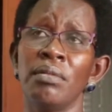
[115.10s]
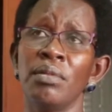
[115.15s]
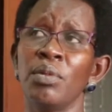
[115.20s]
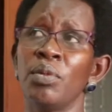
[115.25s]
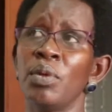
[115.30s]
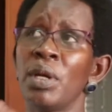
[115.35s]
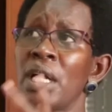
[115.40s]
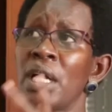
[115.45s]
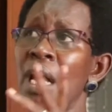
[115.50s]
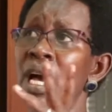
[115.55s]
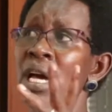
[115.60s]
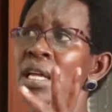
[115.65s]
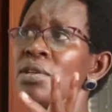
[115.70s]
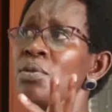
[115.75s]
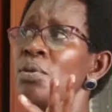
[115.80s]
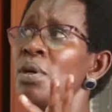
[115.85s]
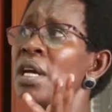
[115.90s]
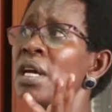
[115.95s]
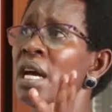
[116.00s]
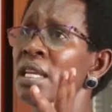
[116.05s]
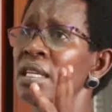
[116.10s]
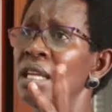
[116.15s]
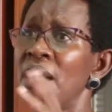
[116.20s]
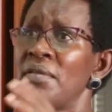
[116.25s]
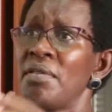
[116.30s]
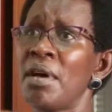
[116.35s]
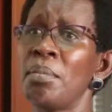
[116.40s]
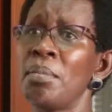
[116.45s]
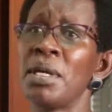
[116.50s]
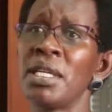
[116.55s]
we can't we can't
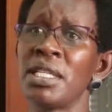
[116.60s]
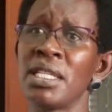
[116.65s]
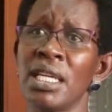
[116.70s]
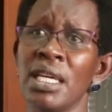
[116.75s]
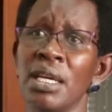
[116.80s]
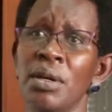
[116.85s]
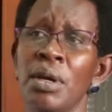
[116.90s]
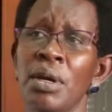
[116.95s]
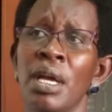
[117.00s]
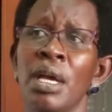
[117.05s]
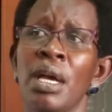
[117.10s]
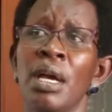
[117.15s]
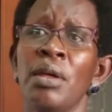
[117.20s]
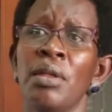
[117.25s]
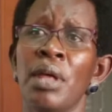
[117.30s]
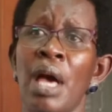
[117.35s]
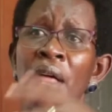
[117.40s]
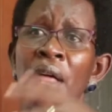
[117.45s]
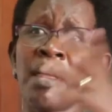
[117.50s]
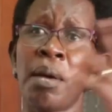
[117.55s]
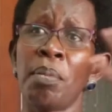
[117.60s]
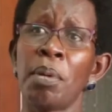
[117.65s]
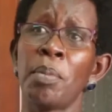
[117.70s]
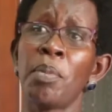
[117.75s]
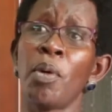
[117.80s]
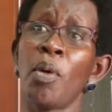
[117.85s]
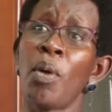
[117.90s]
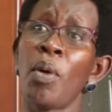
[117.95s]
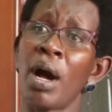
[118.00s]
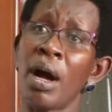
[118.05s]
have a meeting. Uh, other
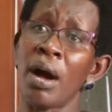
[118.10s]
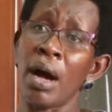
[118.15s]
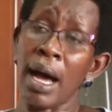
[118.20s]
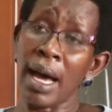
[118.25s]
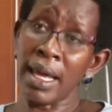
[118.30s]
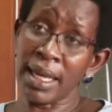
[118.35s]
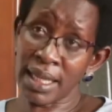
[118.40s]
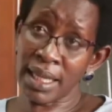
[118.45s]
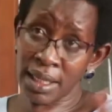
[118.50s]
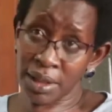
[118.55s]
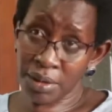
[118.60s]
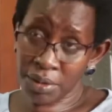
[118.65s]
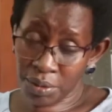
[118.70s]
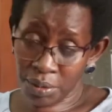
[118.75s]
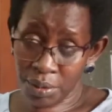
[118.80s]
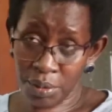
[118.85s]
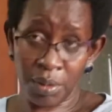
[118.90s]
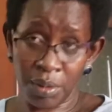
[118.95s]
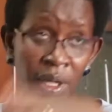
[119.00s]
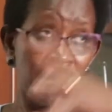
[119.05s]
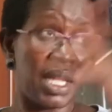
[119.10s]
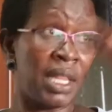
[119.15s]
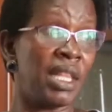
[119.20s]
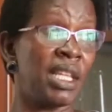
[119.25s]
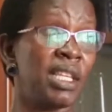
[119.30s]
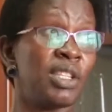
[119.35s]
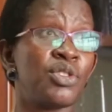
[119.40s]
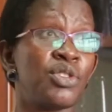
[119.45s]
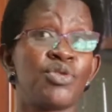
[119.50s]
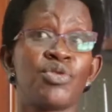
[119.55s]
people were earning through
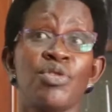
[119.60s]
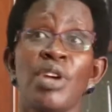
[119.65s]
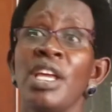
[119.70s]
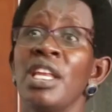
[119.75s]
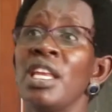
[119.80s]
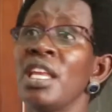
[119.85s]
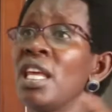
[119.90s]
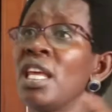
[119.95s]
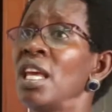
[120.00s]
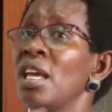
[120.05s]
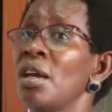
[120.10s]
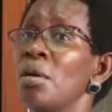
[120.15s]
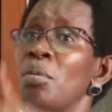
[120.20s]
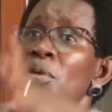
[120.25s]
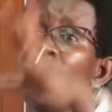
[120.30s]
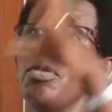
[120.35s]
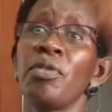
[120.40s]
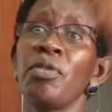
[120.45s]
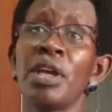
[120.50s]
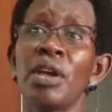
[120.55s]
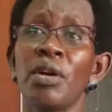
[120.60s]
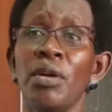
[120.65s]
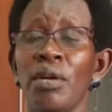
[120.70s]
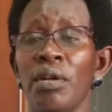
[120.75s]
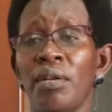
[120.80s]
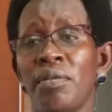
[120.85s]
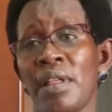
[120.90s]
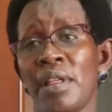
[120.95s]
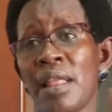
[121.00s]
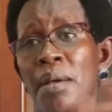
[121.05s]
this training, moving
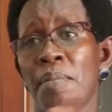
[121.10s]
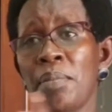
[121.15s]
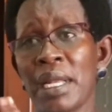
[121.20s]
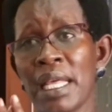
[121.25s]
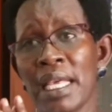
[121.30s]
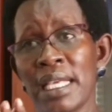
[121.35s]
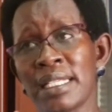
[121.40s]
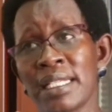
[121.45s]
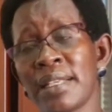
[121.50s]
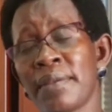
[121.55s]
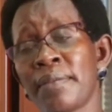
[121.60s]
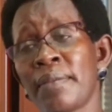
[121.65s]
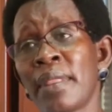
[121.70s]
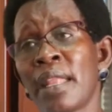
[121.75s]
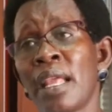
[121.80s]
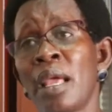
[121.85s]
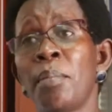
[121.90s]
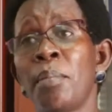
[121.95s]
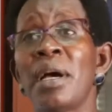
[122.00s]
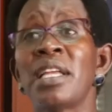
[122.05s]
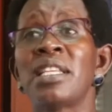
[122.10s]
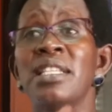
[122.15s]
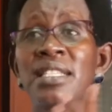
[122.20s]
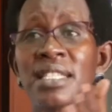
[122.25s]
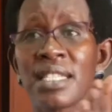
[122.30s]
all over the place, but